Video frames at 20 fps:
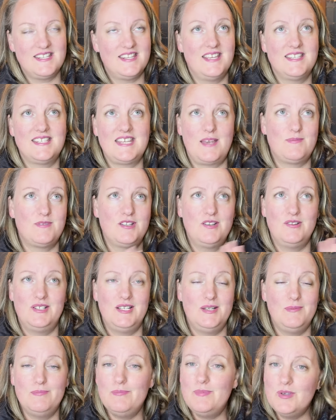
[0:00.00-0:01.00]
There's
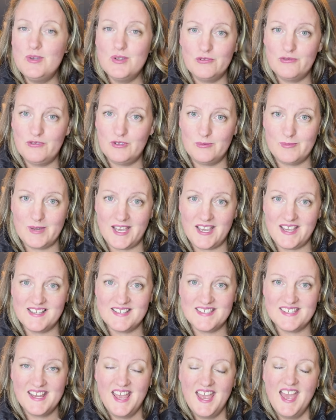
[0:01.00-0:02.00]
absolutely beautiful
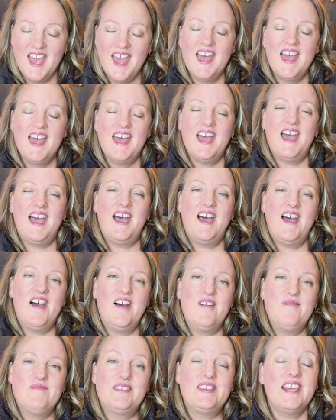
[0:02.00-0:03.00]
makes.
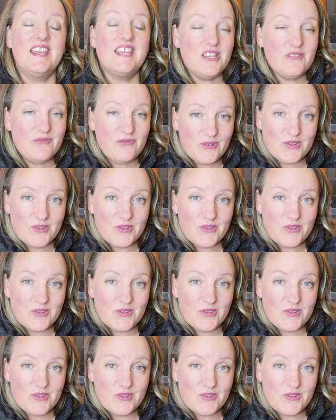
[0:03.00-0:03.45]
Thank you for